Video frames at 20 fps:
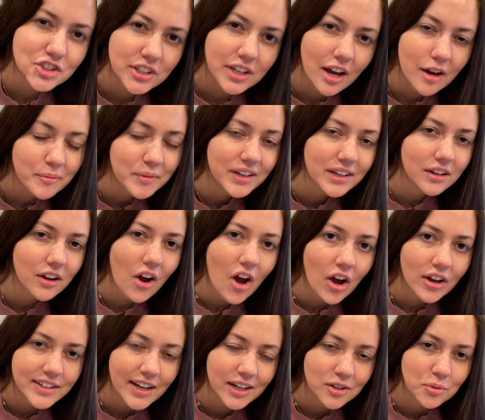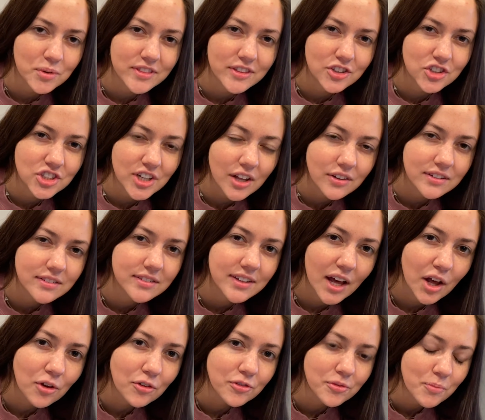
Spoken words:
coming in contact with the shell itself,